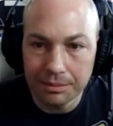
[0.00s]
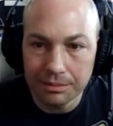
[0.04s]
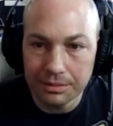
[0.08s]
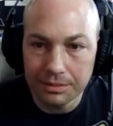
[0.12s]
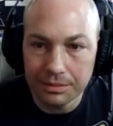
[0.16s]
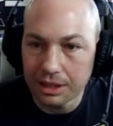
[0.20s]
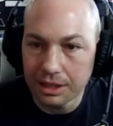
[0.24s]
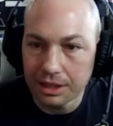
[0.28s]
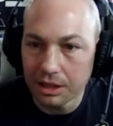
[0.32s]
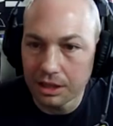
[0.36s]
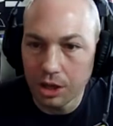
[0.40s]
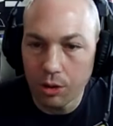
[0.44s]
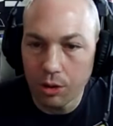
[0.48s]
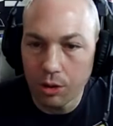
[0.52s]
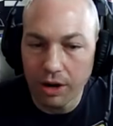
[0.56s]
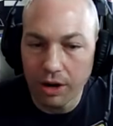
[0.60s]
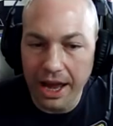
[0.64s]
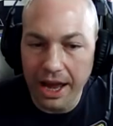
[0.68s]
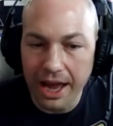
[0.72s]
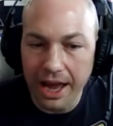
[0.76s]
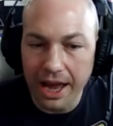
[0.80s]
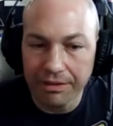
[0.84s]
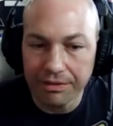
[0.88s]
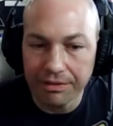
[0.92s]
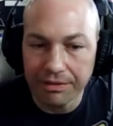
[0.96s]
lower
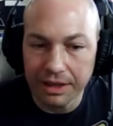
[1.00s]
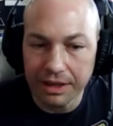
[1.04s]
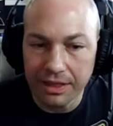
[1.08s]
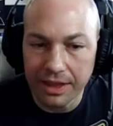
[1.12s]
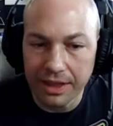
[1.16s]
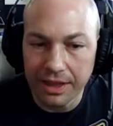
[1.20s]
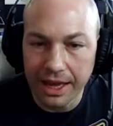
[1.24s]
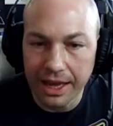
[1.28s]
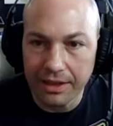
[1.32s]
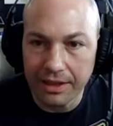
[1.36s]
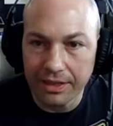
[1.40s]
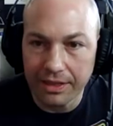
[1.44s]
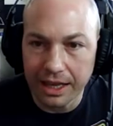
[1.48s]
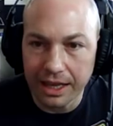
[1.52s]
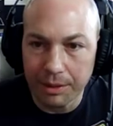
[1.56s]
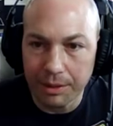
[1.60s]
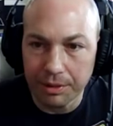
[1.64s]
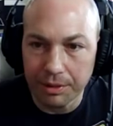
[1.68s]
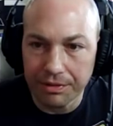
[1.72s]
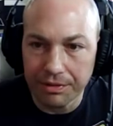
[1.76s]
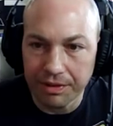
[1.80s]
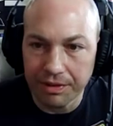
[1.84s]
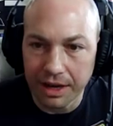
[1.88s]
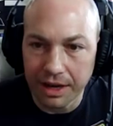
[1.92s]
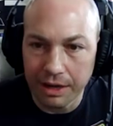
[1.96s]
half, and that'll be
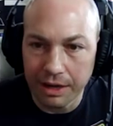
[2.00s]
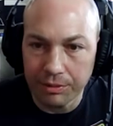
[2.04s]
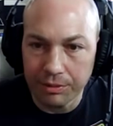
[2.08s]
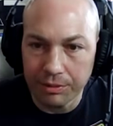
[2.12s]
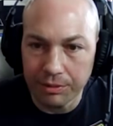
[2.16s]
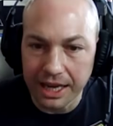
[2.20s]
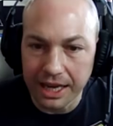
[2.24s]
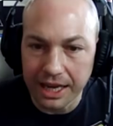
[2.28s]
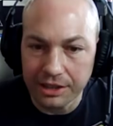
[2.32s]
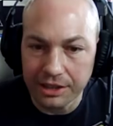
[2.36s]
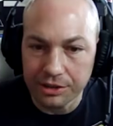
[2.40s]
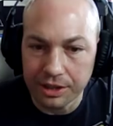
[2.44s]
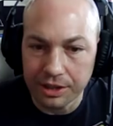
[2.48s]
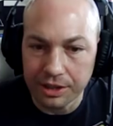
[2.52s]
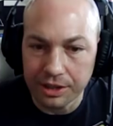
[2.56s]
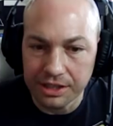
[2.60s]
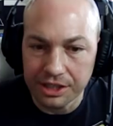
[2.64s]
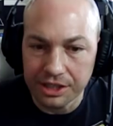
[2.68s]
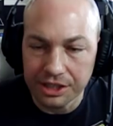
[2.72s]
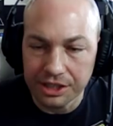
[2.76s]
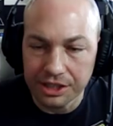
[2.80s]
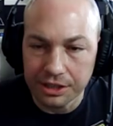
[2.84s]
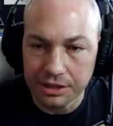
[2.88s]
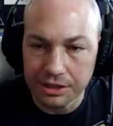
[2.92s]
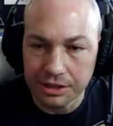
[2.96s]
fine with that
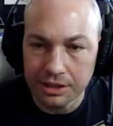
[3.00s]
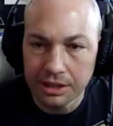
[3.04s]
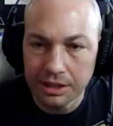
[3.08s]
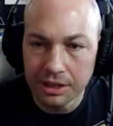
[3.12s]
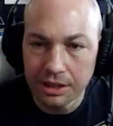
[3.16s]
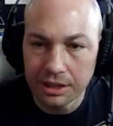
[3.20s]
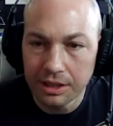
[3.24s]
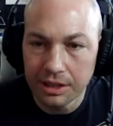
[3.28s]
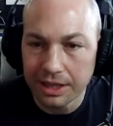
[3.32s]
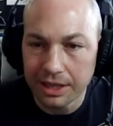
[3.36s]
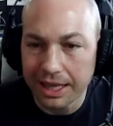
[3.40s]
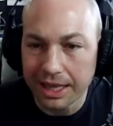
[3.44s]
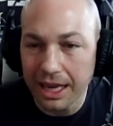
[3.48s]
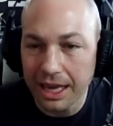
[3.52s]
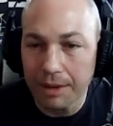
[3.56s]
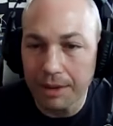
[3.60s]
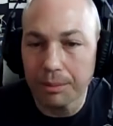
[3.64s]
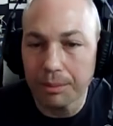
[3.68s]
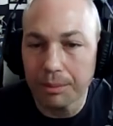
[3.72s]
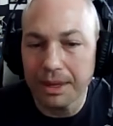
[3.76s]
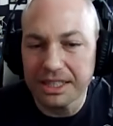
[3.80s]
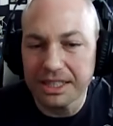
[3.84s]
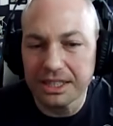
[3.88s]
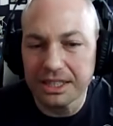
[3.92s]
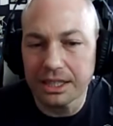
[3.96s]
transition.
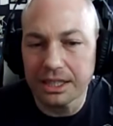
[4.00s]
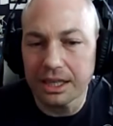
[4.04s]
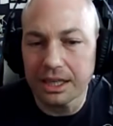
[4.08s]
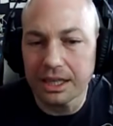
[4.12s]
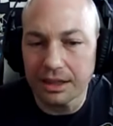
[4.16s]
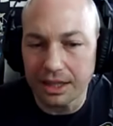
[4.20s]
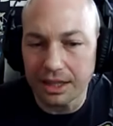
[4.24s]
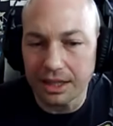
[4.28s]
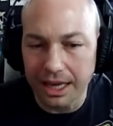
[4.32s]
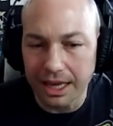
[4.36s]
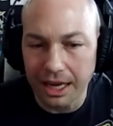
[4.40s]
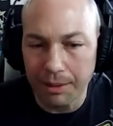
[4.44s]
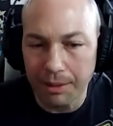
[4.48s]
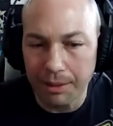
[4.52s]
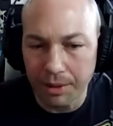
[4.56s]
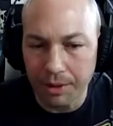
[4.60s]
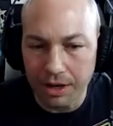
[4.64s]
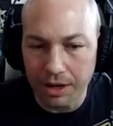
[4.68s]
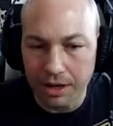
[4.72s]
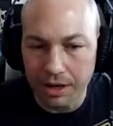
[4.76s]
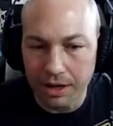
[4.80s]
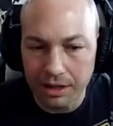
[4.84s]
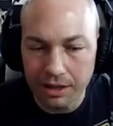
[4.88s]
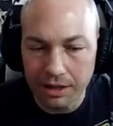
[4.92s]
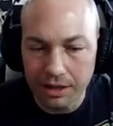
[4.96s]
Basically the
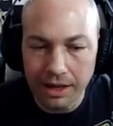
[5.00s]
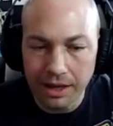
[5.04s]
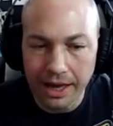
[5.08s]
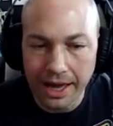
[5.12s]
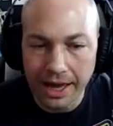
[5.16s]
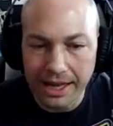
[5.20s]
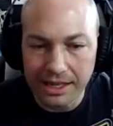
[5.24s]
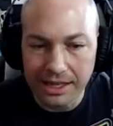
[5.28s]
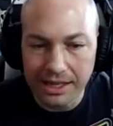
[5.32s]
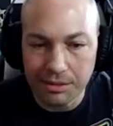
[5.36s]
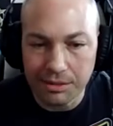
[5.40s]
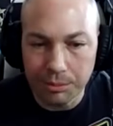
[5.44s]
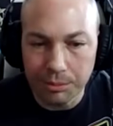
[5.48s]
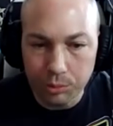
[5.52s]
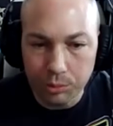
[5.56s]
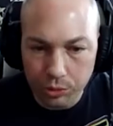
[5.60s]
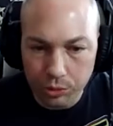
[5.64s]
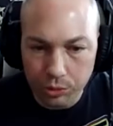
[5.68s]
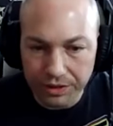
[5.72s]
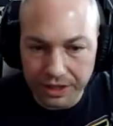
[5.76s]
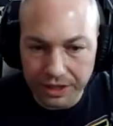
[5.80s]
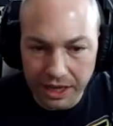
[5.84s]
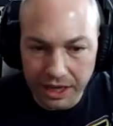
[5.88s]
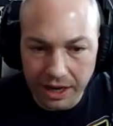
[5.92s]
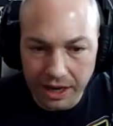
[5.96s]
camera has to move
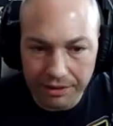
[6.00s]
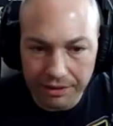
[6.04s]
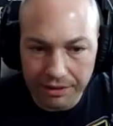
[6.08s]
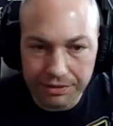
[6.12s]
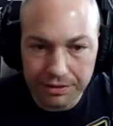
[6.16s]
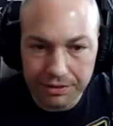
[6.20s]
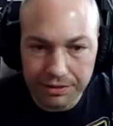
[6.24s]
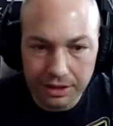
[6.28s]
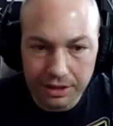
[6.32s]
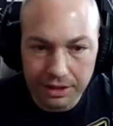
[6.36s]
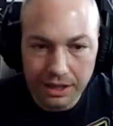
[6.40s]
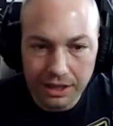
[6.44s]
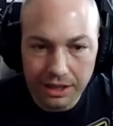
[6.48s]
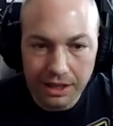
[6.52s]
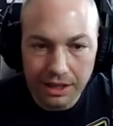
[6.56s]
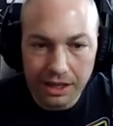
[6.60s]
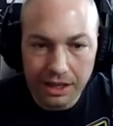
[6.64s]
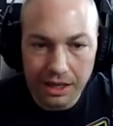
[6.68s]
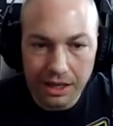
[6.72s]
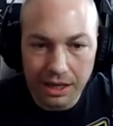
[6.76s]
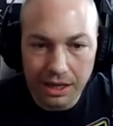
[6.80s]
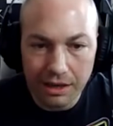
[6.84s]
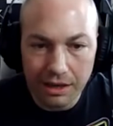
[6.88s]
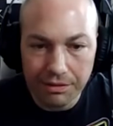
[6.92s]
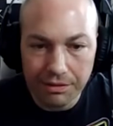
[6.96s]
enough.
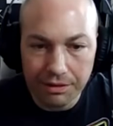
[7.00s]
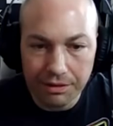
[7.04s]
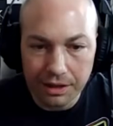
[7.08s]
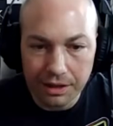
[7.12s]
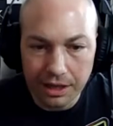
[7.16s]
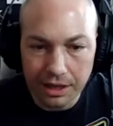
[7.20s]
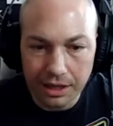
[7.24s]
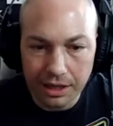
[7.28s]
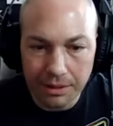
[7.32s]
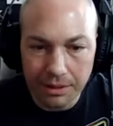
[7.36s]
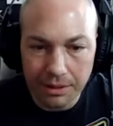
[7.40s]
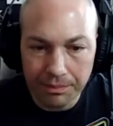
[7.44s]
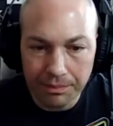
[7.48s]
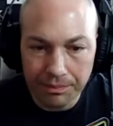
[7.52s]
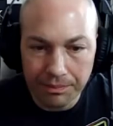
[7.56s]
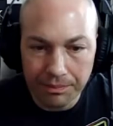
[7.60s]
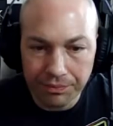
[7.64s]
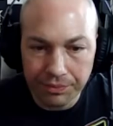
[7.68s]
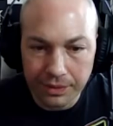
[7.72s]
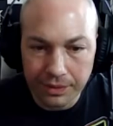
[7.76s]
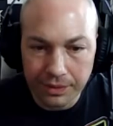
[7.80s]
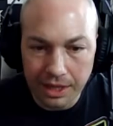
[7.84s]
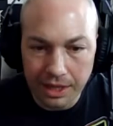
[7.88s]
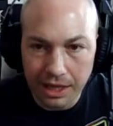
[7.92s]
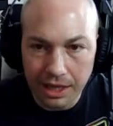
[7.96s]
If
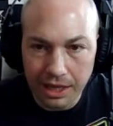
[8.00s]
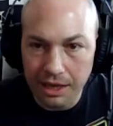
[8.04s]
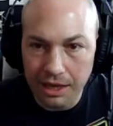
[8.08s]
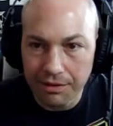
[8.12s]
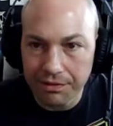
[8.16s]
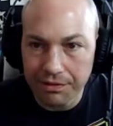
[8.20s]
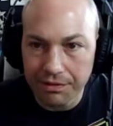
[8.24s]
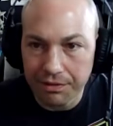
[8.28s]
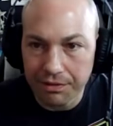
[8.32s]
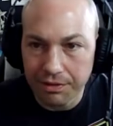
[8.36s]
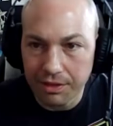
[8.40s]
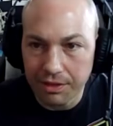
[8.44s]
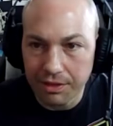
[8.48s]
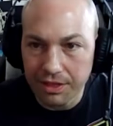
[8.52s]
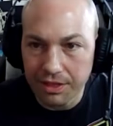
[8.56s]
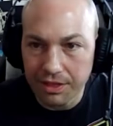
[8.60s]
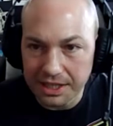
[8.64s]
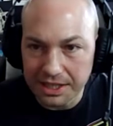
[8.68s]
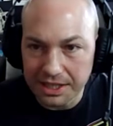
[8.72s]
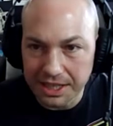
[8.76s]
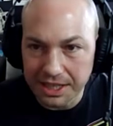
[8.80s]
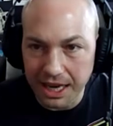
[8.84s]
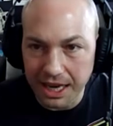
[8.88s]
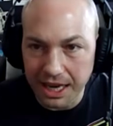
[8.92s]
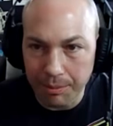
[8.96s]

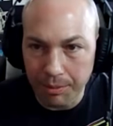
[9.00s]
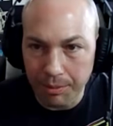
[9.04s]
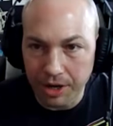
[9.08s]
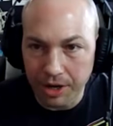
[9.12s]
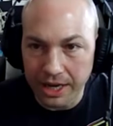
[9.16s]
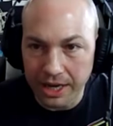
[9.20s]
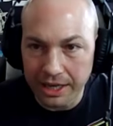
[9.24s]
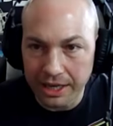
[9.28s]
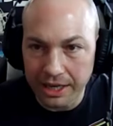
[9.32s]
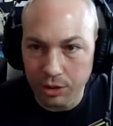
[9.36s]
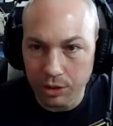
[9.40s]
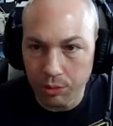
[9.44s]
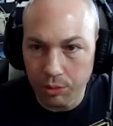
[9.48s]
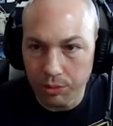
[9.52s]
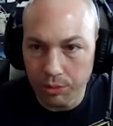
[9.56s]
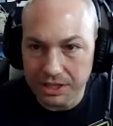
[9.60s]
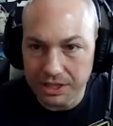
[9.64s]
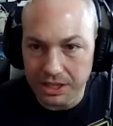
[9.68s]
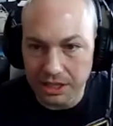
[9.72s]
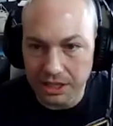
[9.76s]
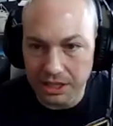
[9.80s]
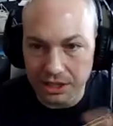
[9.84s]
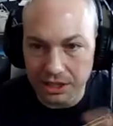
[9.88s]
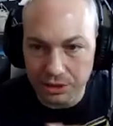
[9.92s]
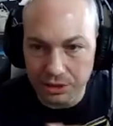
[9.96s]
this camera angle was
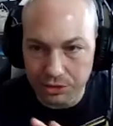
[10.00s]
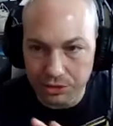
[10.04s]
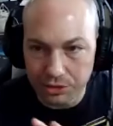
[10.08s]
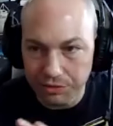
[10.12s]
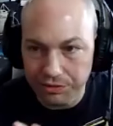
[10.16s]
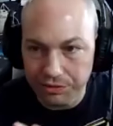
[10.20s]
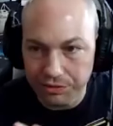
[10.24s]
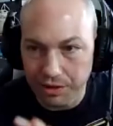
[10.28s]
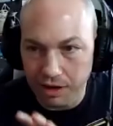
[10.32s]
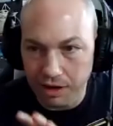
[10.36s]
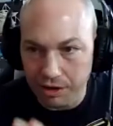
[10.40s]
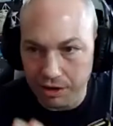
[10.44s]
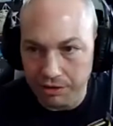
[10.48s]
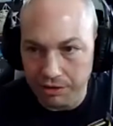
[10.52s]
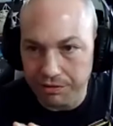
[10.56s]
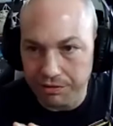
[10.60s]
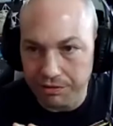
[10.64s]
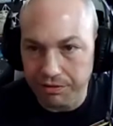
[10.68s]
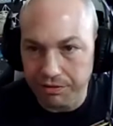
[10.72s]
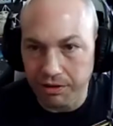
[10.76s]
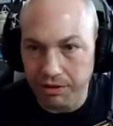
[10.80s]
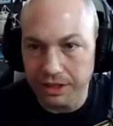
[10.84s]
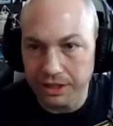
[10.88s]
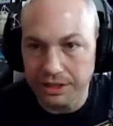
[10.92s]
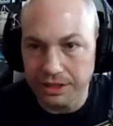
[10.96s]
a little too far in
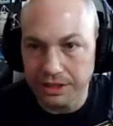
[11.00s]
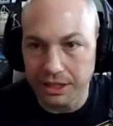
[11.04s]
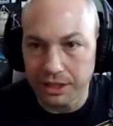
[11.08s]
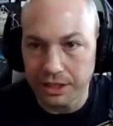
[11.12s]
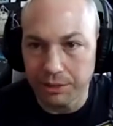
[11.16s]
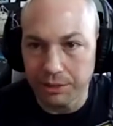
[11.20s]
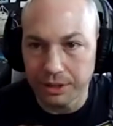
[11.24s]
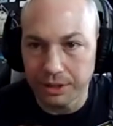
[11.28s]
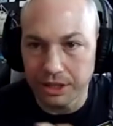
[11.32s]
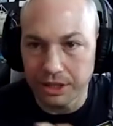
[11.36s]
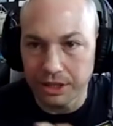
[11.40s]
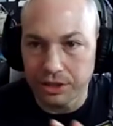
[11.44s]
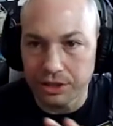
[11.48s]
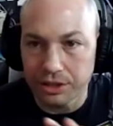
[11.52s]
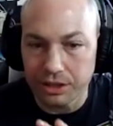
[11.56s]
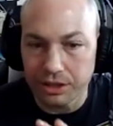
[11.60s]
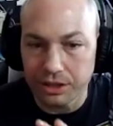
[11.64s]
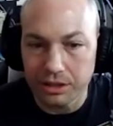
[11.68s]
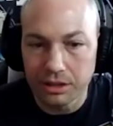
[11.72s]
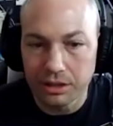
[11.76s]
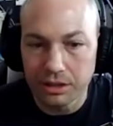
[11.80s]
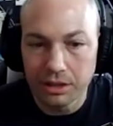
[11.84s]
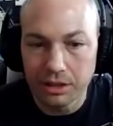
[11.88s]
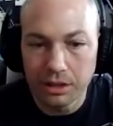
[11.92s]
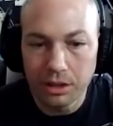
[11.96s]
front, it would look
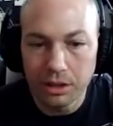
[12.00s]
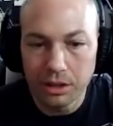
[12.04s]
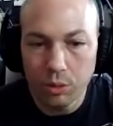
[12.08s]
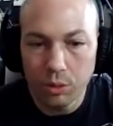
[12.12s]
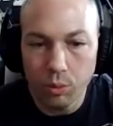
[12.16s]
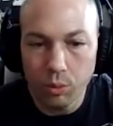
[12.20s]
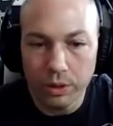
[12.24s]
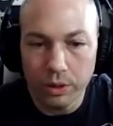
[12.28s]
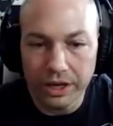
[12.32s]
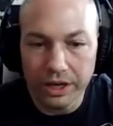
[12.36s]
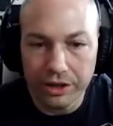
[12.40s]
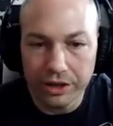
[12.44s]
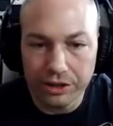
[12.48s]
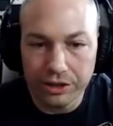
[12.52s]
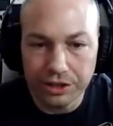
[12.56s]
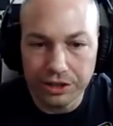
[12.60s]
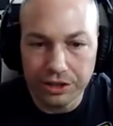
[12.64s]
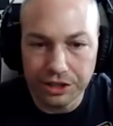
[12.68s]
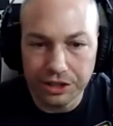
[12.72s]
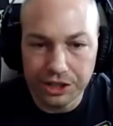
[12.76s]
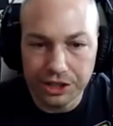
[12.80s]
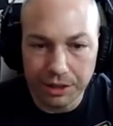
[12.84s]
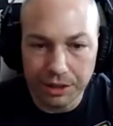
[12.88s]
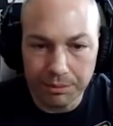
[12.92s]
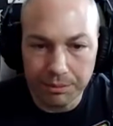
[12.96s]
weird to
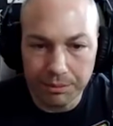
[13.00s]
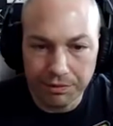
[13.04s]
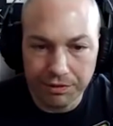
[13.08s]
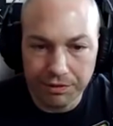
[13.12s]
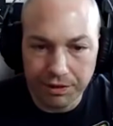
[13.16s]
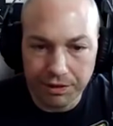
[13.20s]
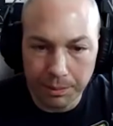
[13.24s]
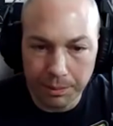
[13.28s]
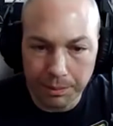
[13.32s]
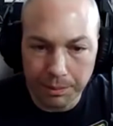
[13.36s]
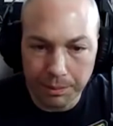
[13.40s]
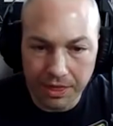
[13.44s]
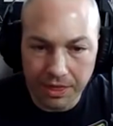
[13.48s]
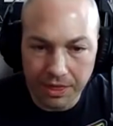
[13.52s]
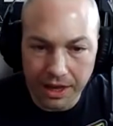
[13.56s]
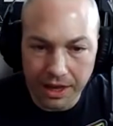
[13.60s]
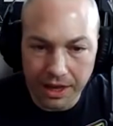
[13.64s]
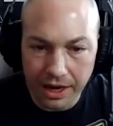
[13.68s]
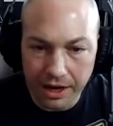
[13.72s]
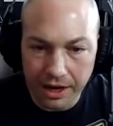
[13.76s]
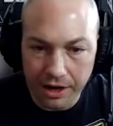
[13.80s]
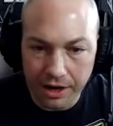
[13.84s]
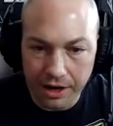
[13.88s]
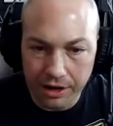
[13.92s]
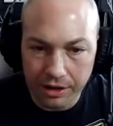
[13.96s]
jump from
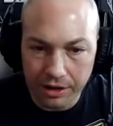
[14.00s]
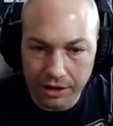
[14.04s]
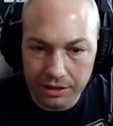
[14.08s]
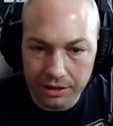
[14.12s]
there